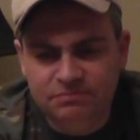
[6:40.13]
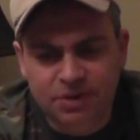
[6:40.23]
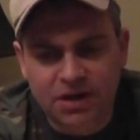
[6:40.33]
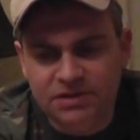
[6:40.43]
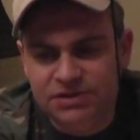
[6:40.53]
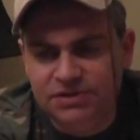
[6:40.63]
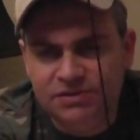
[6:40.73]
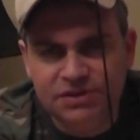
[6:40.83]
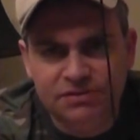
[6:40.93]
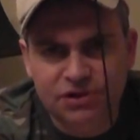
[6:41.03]
bucks and
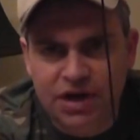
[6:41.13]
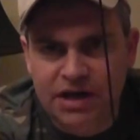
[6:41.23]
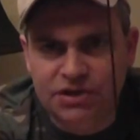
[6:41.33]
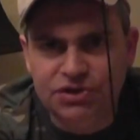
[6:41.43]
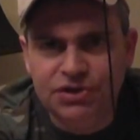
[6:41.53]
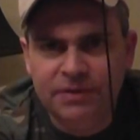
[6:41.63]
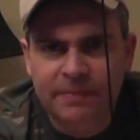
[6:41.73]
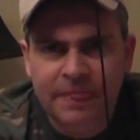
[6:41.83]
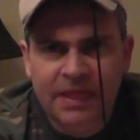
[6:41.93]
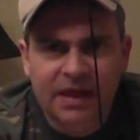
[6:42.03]
change,
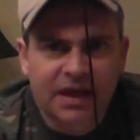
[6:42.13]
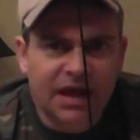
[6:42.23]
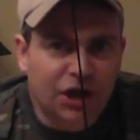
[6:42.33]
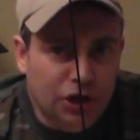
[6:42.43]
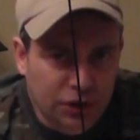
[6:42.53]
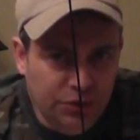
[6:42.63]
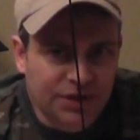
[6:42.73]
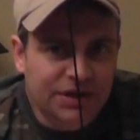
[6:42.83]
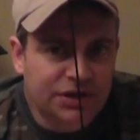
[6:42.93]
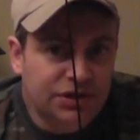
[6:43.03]

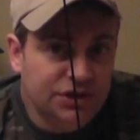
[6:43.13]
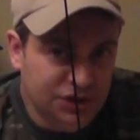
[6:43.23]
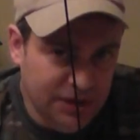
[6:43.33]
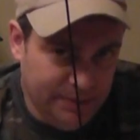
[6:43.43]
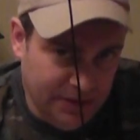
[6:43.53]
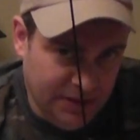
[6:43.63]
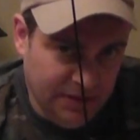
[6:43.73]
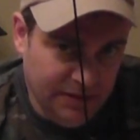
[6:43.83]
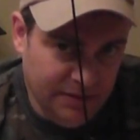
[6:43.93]
including shipping,